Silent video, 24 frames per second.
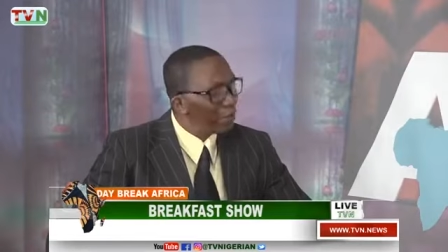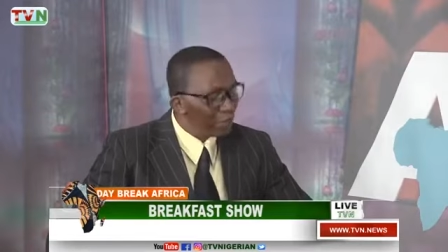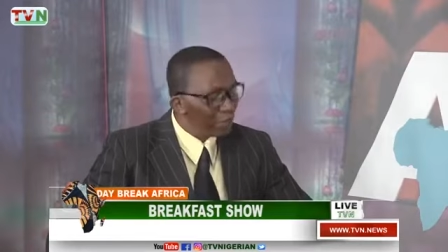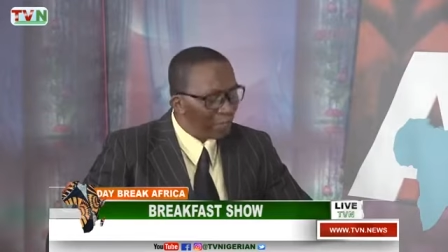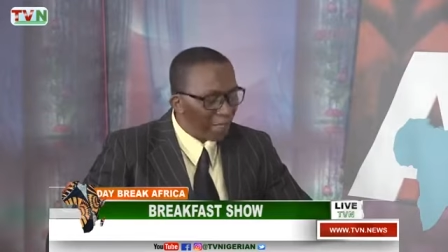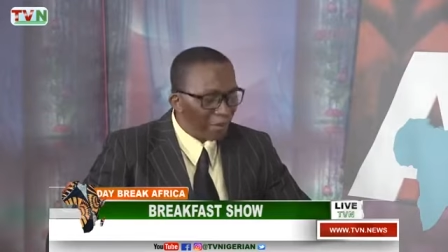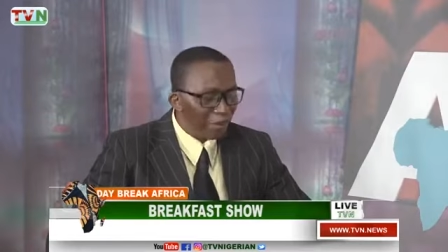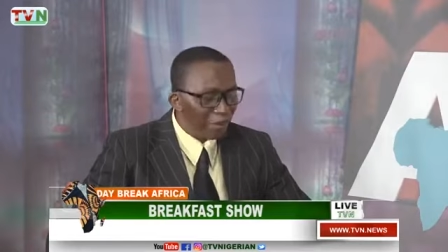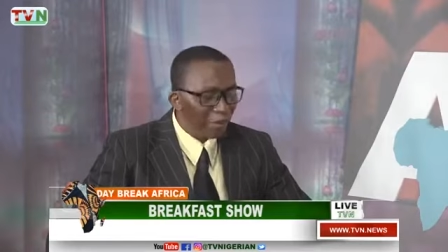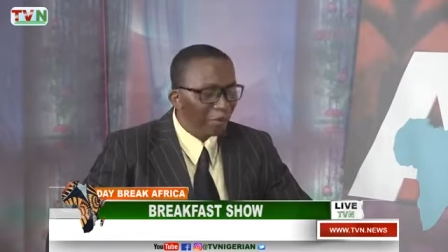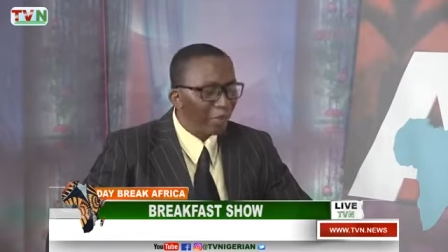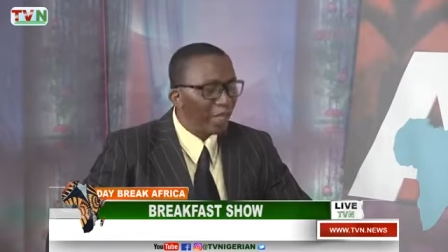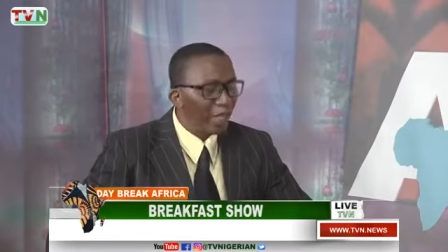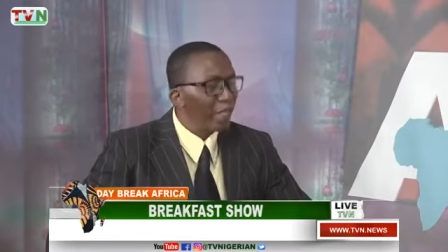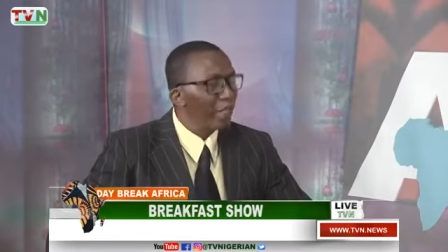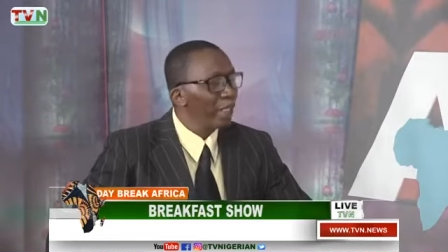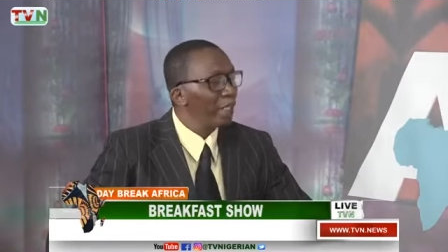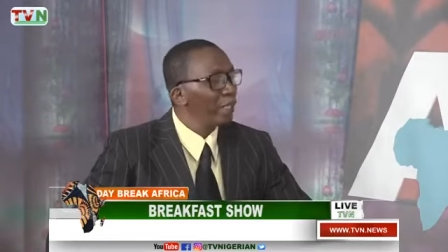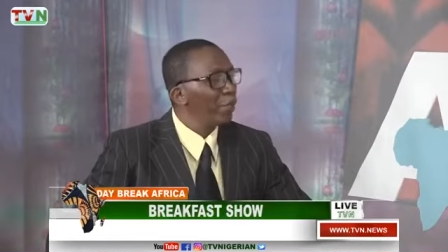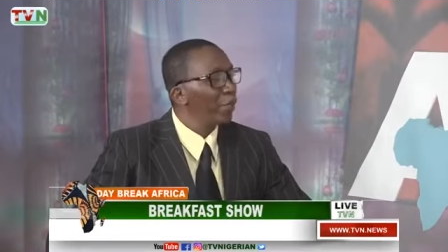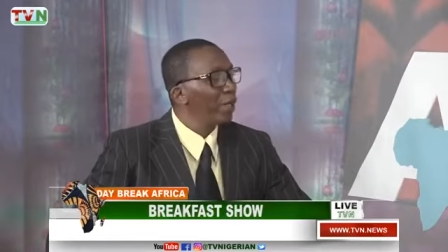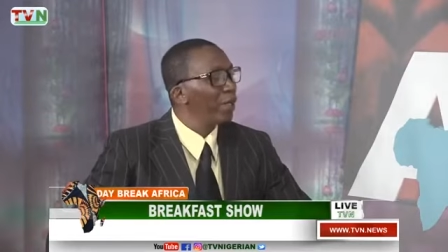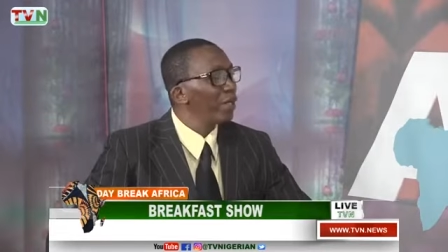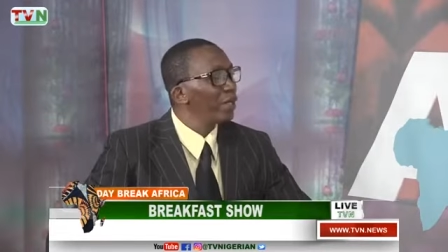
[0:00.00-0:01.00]
same Friday
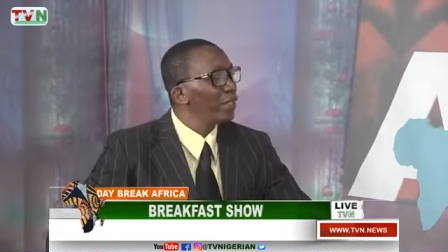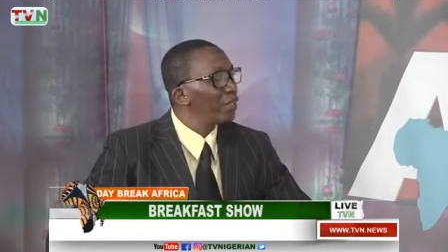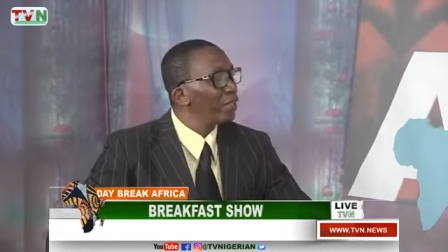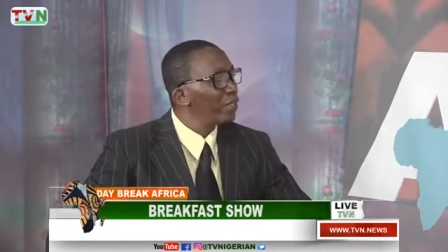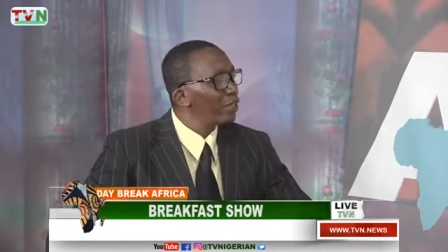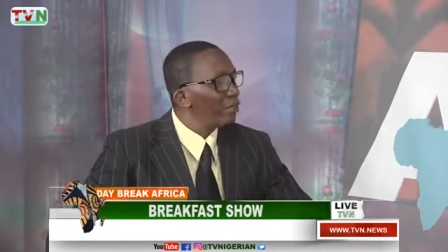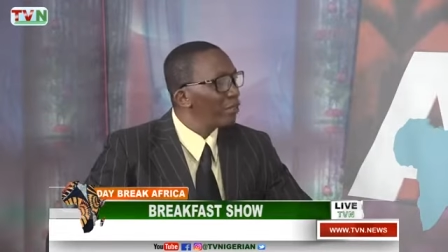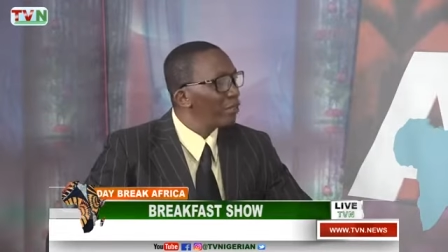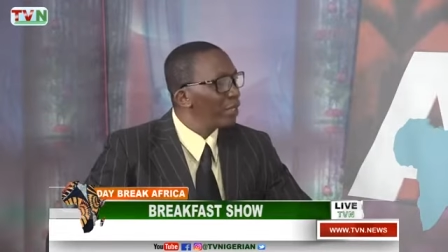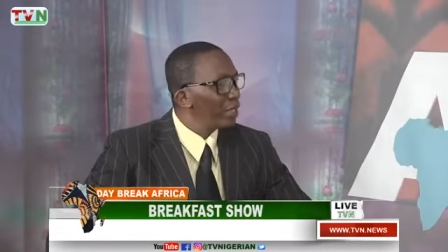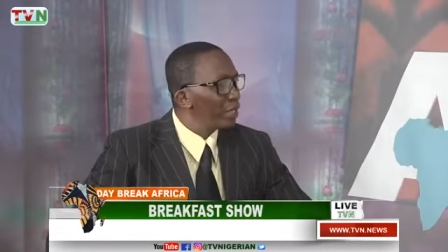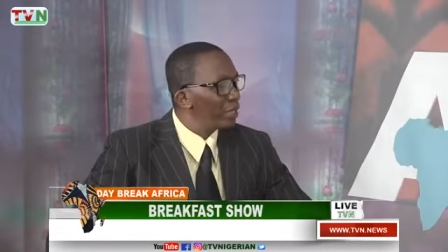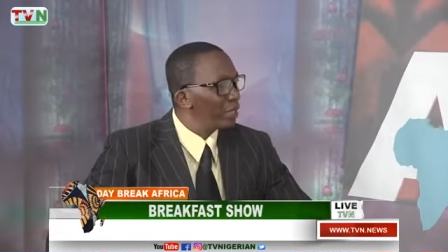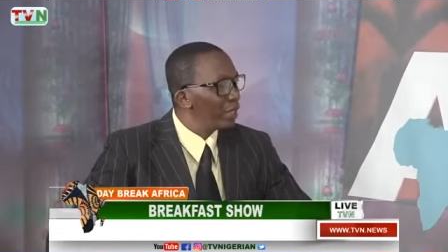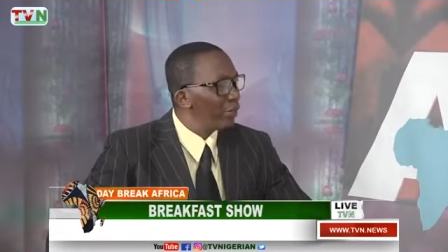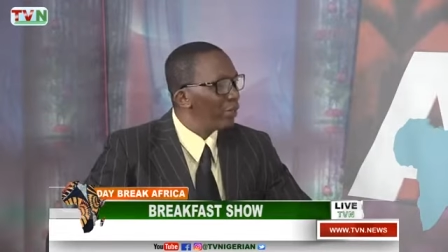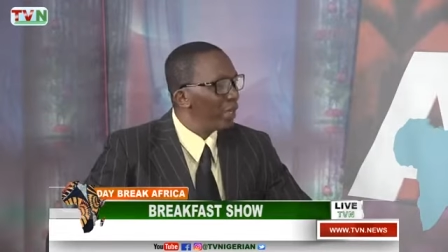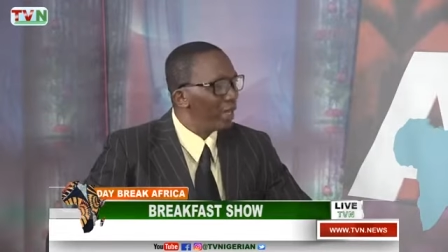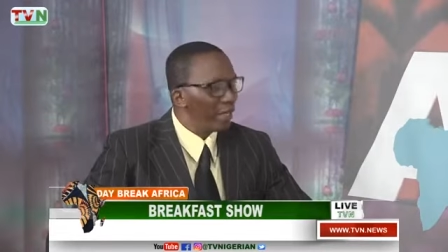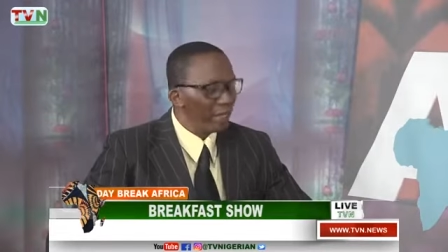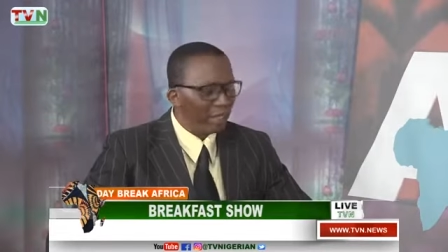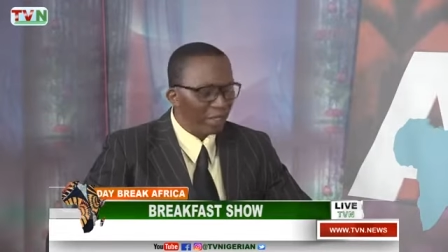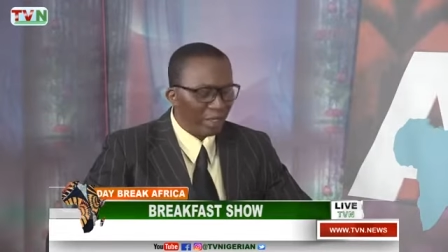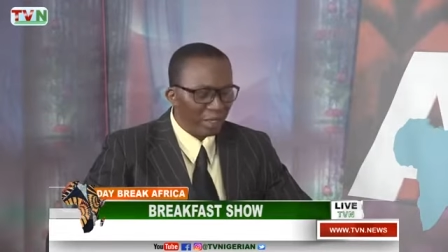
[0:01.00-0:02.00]
they were on the streets. They
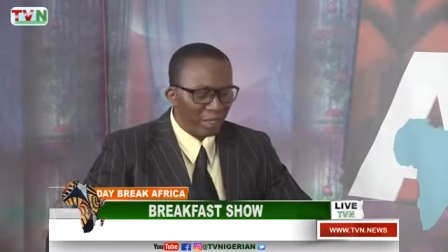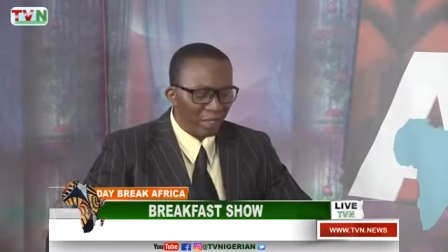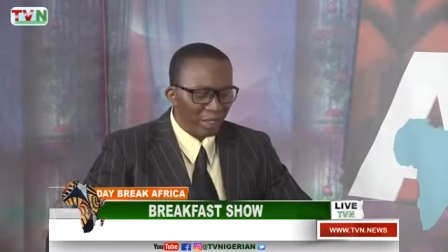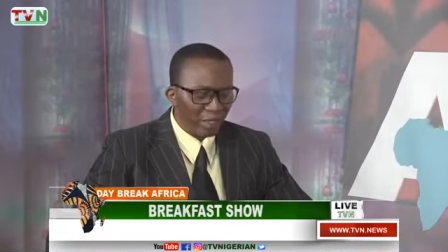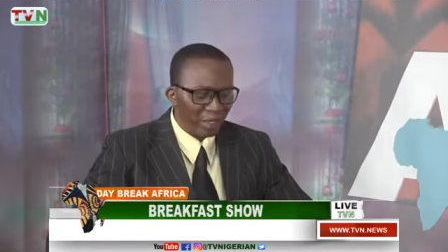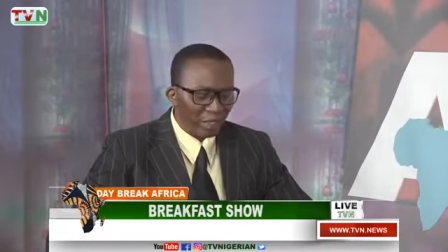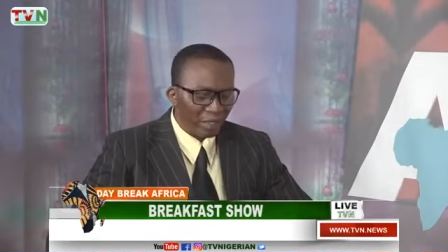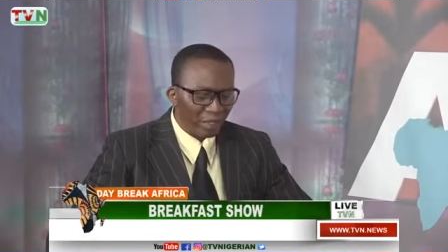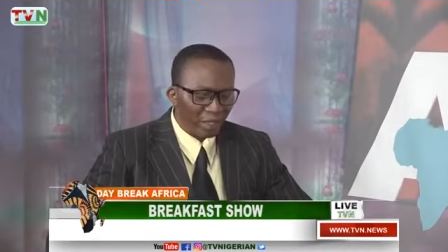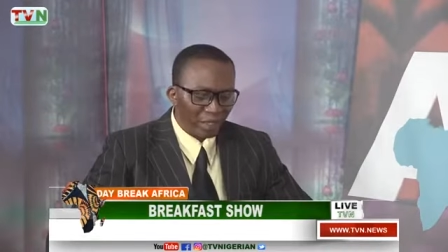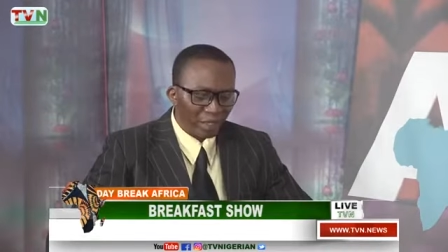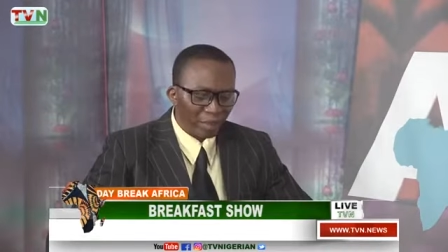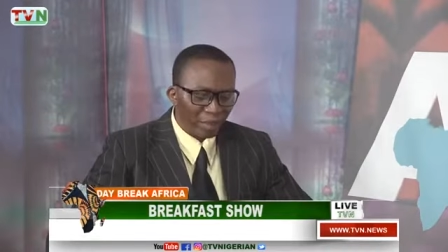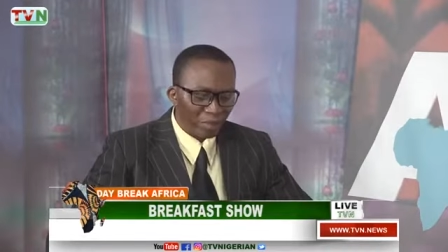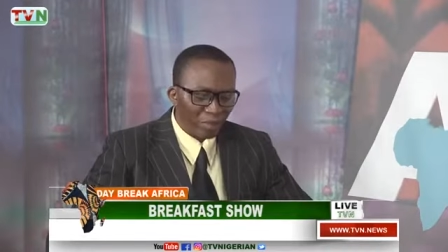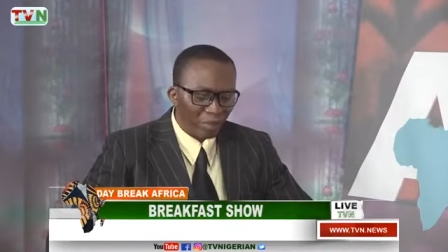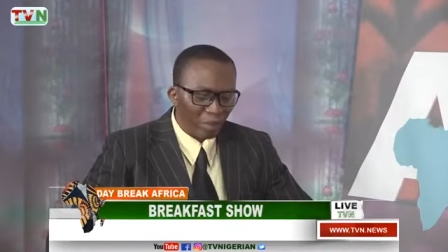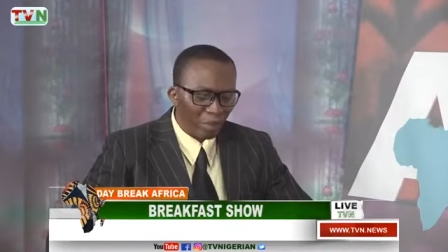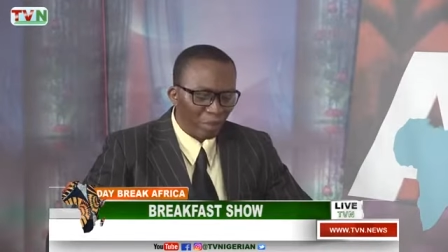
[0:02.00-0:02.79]
were in in, in um,